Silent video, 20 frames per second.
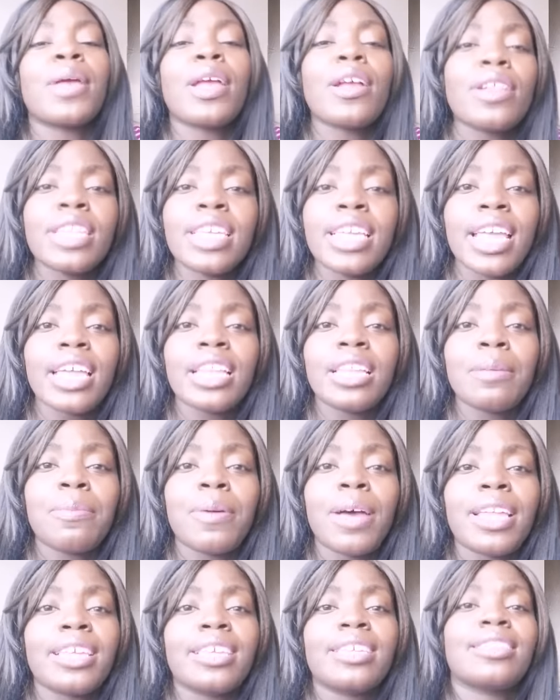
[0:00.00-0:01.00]
barely
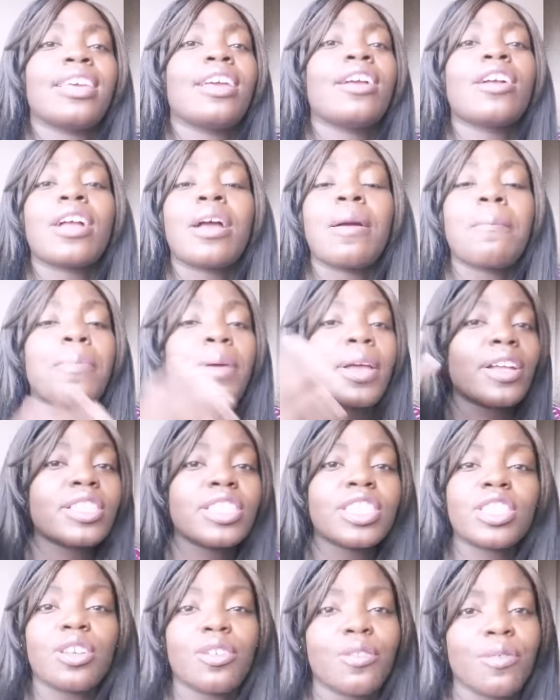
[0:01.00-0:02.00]
anybody there
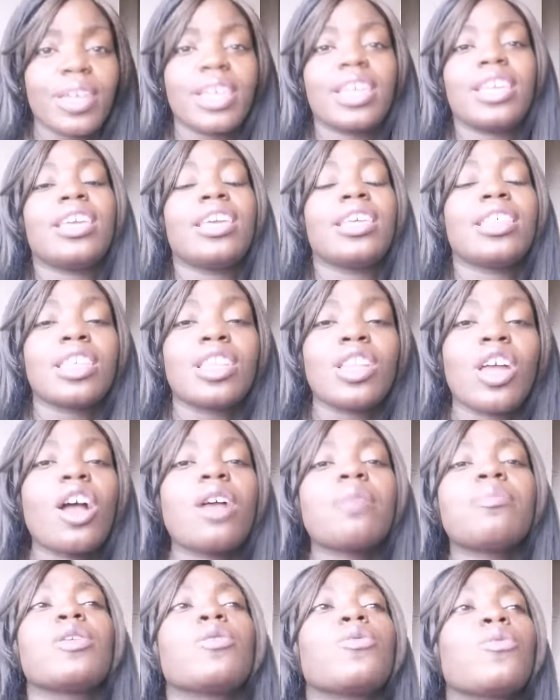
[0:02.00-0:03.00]
compared to the Great Heathen
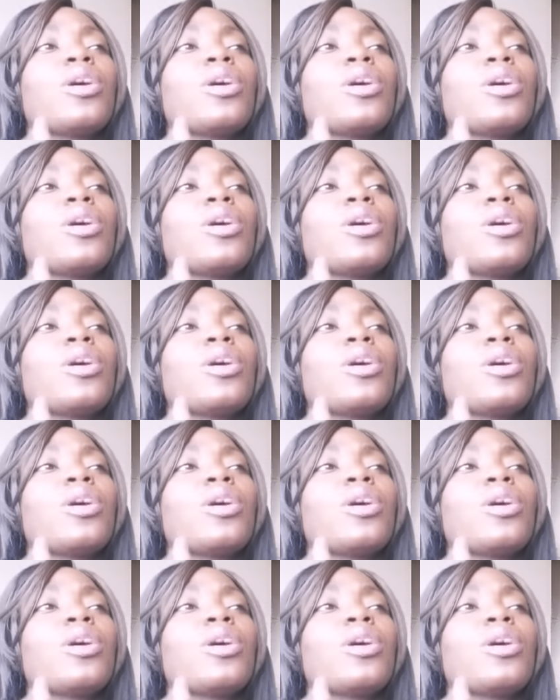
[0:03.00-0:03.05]
Army.